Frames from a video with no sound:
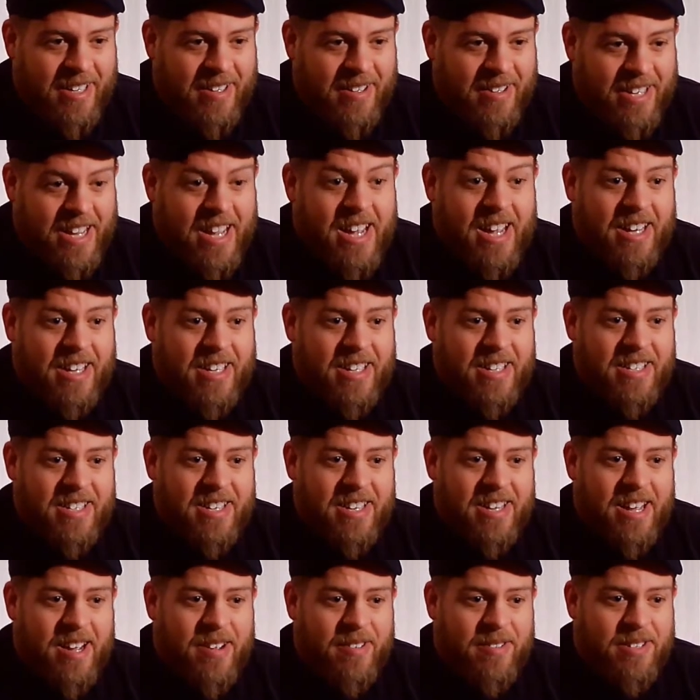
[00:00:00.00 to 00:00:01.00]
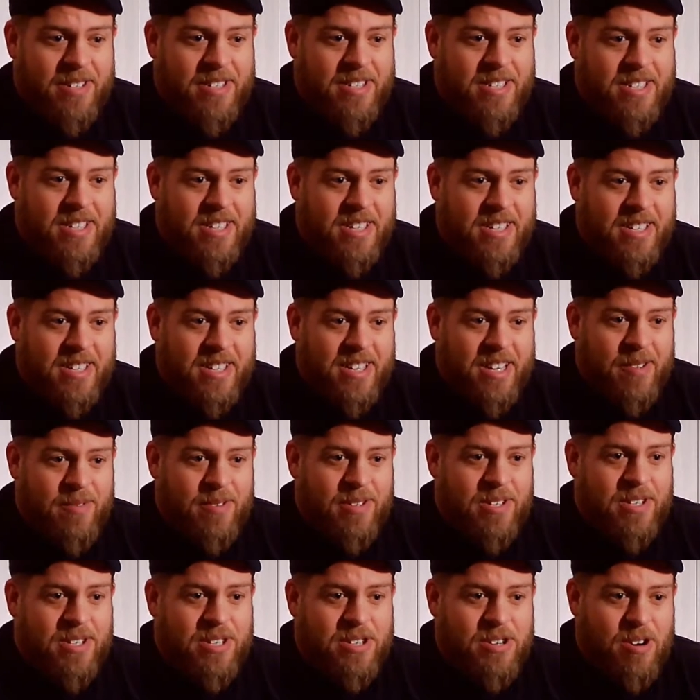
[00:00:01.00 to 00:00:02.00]
Yeah, so that was
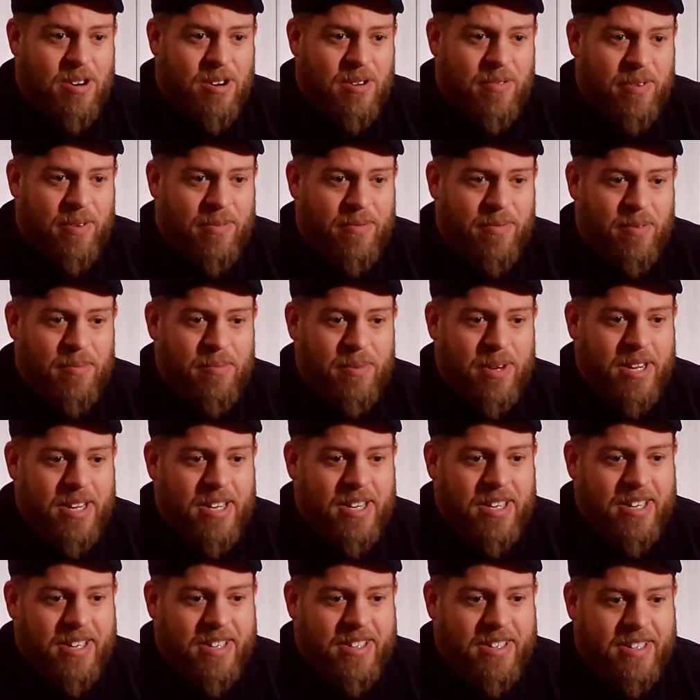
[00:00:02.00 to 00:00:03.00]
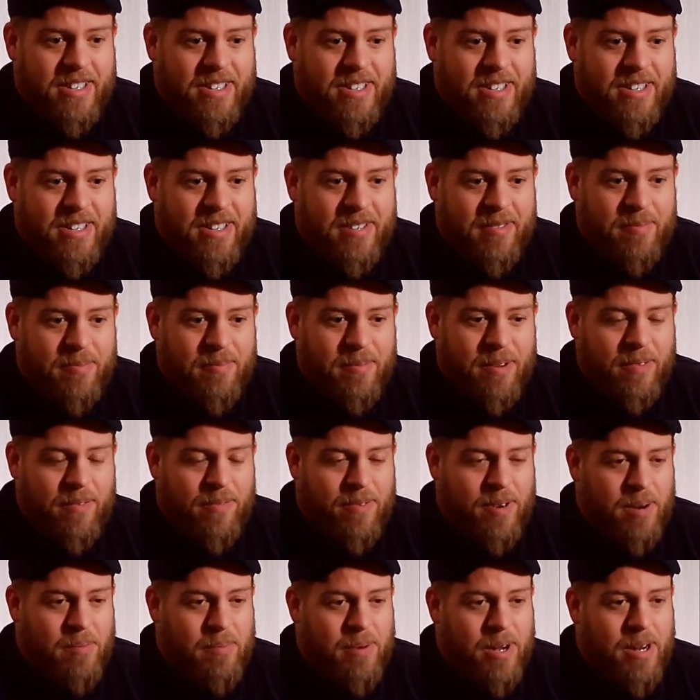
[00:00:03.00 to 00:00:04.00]
the start of it for me. You know, a
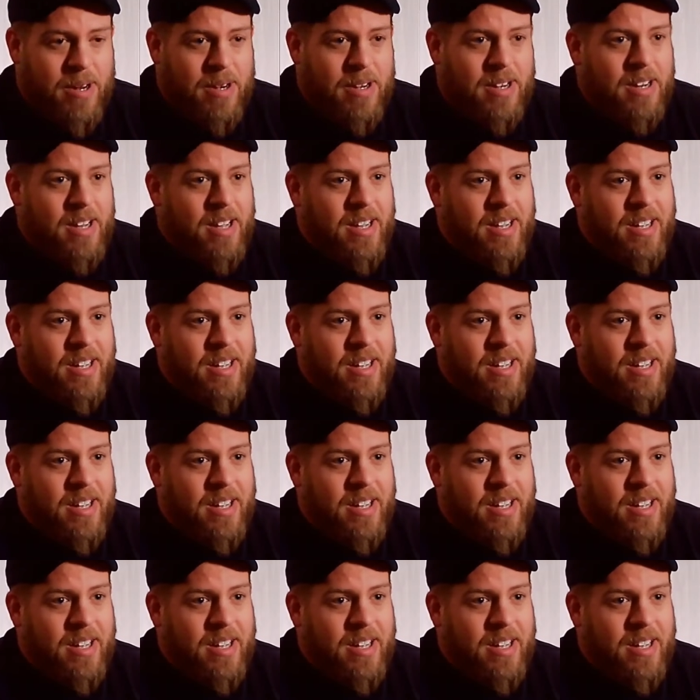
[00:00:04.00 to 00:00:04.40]
friend of mine,